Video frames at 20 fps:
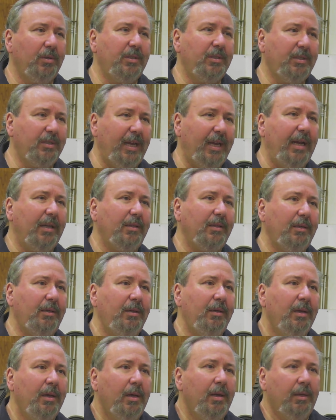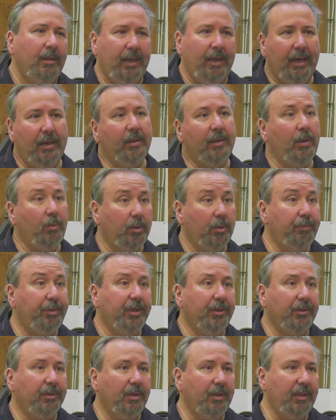exactly to how they were
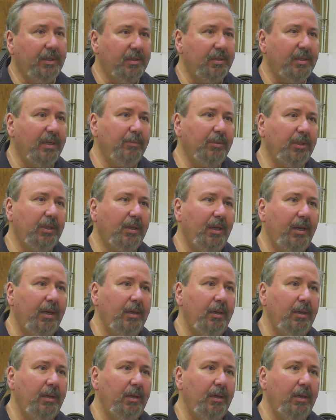built on the assembly line.